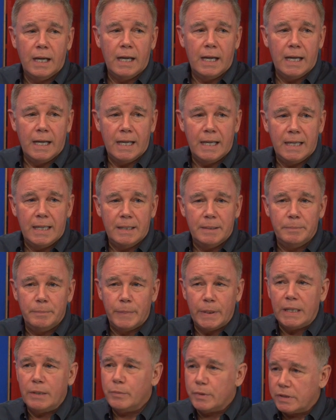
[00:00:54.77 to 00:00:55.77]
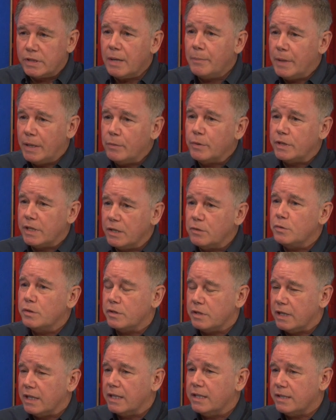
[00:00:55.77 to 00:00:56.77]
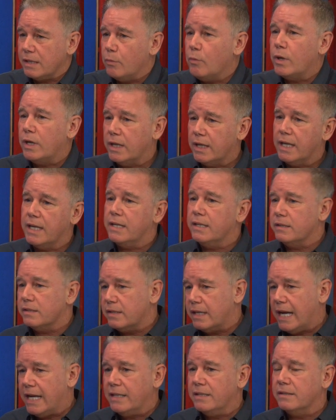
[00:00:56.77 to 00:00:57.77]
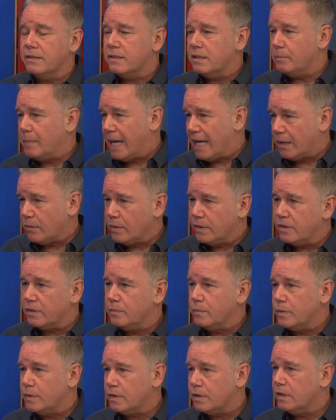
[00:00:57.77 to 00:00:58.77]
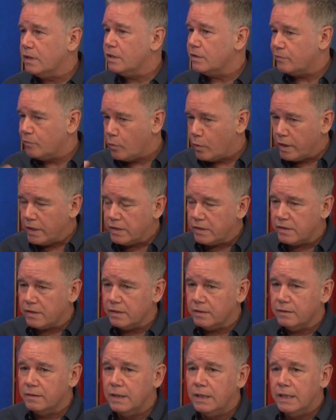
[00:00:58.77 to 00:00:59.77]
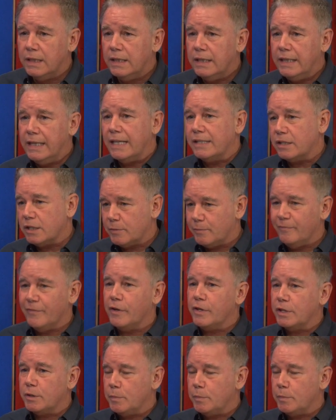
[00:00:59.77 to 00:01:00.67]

um, but it was, I mean, it was interesting because I wanted to get his cadence and mannerisms and his voice, and he has this very